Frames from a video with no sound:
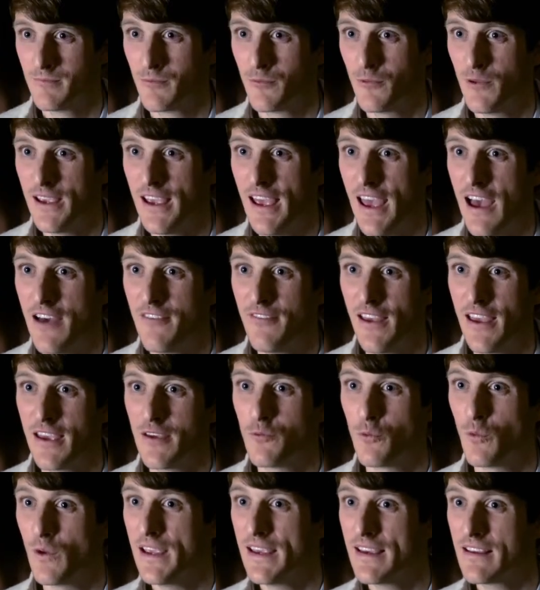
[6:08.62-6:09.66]
We have a
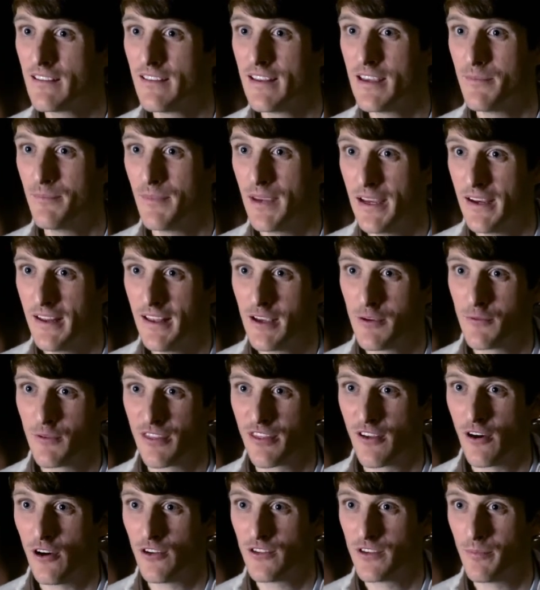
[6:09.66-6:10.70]
weekly meeting with
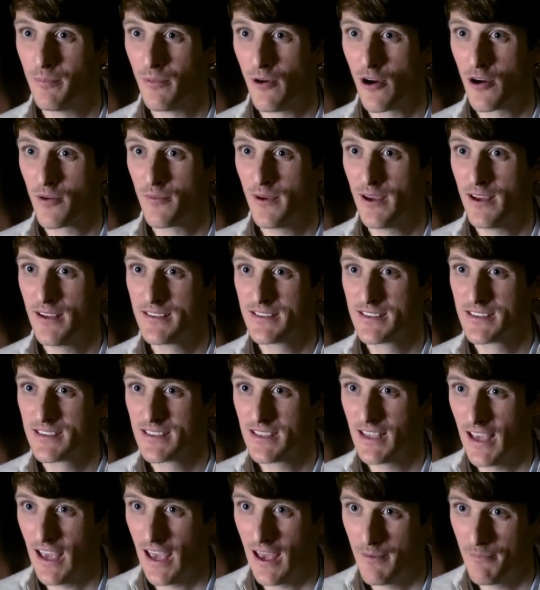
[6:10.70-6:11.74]
all
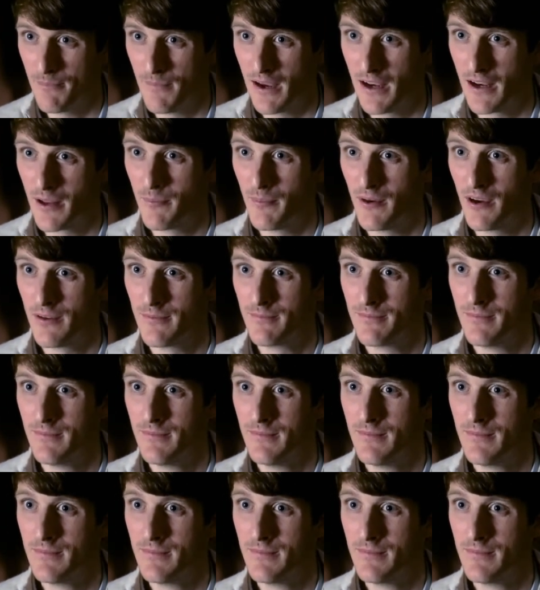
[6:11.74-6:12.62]
departments at minimum.